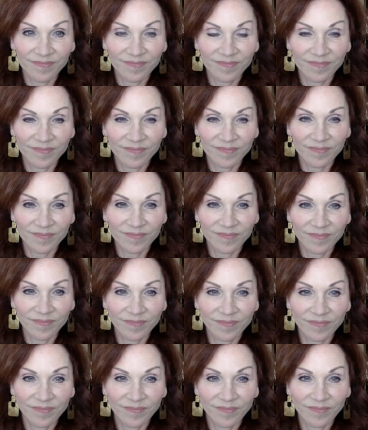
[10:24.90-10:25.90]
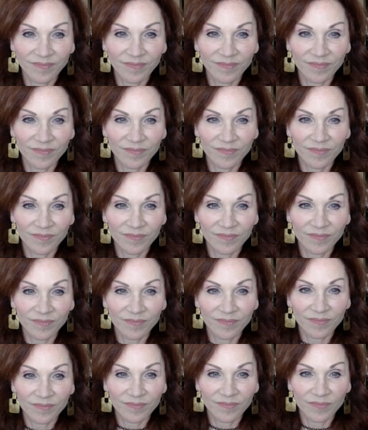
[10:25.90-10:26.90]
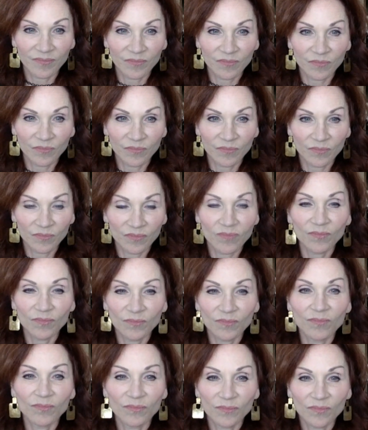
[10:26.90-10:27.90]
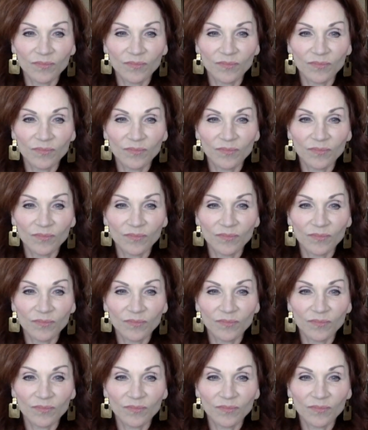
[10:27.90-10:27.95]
No words are spoken by the person on screen.